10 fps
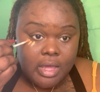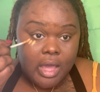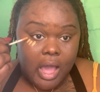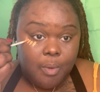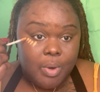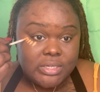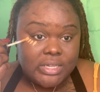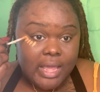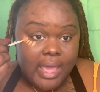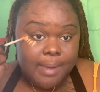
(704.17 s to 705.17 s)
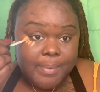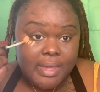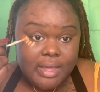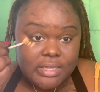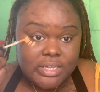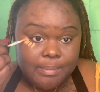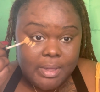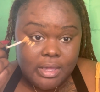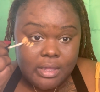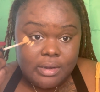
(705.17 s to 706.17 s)
I wasn't happy because,
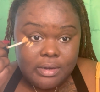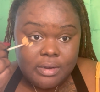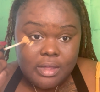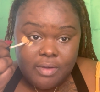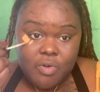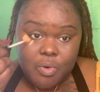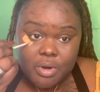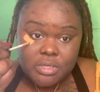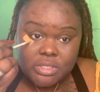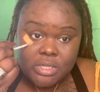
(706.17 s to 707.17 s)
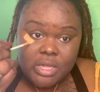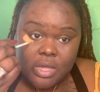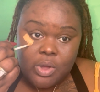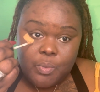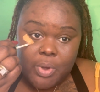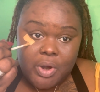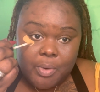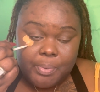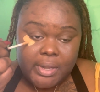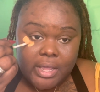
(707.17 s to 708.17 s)
of course, we
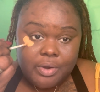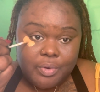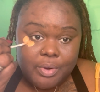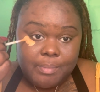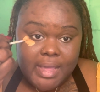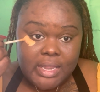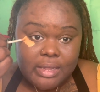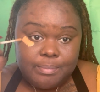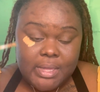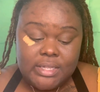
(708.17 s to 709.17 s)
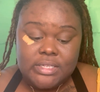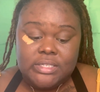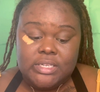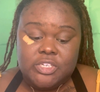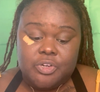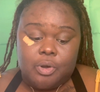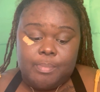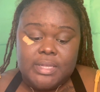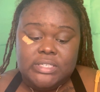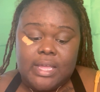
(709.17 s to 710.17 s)
don't plan on making a big decision or a
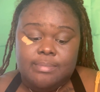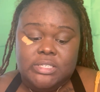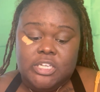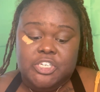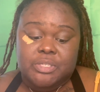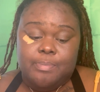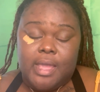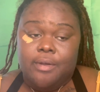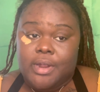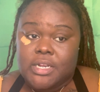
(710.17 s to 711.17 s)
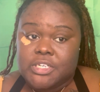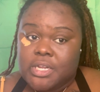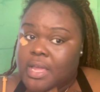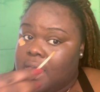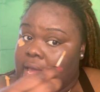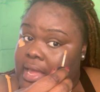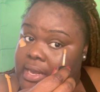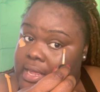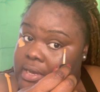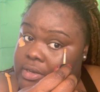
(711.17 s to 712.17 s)
big step such as marriage and
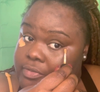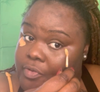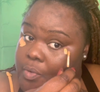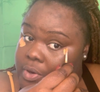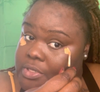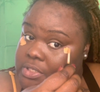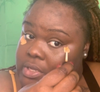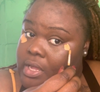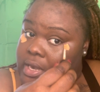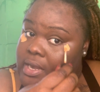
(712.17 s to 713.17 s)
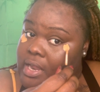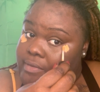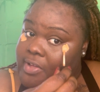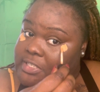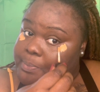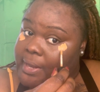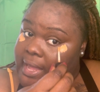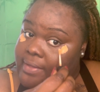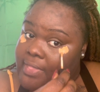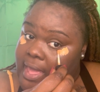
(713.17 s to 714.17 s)
then divorce. None of us
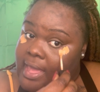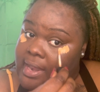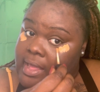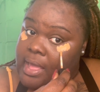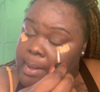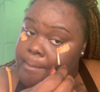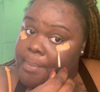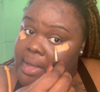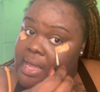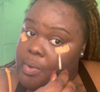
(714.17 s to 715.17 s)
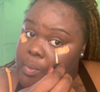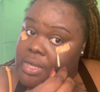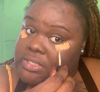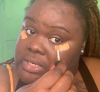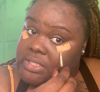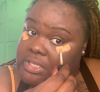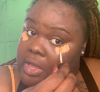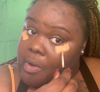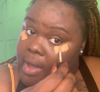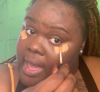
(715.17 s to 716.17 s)
planned that. But it wasn't
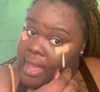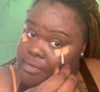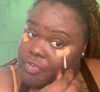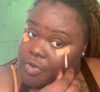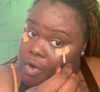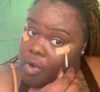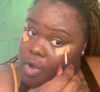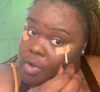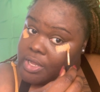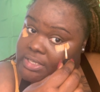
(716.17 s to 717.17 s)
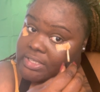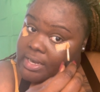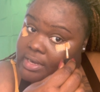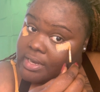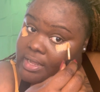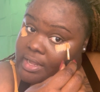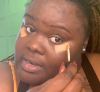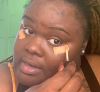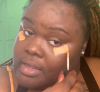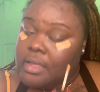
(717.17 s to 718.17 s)
until after all is said and
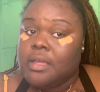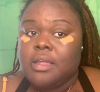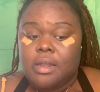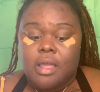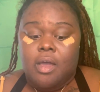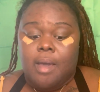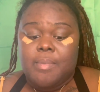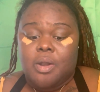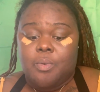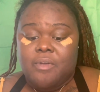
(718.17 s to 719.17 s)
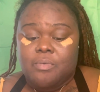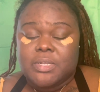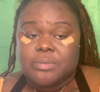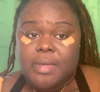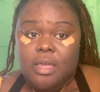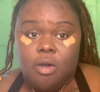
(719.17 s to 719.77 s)
done. Now, I've been away from this man